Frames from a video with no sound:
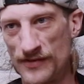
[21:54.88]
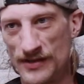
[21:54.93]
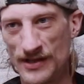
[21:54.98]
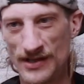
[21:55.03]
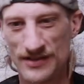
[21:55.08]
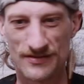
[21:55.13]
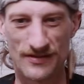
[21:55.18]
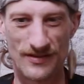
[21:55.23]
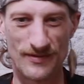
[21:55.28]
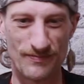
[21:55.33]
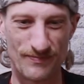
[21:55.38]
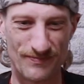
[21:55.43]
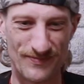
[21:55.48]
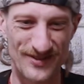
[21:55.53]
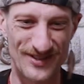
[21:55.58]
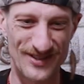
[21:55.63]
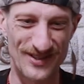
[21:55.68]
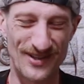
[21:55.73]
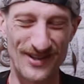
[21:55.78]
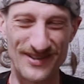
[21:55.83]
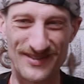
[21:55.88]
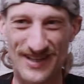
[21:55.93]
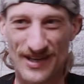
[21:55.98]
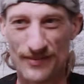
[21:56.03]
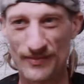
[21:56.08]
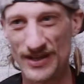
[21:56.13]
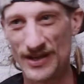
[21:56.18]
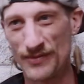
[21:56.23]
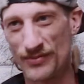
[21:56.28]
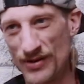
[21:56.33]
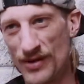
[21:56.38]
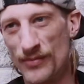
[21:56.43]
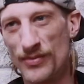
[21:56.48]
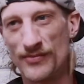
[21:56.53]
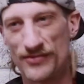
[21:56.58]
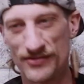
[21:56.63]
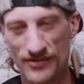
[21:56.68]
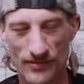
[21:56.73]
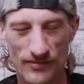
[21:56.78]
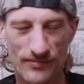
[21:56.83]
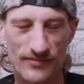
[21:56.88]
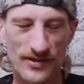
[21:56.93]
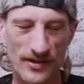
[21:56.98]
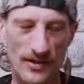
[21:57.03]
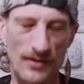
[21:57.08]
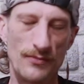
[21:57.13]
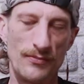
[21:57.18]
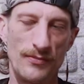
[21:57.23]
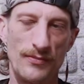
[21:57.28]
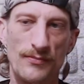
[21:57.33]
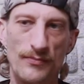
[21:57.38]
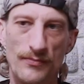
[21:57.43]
then naturally size can be a problem. So, you know,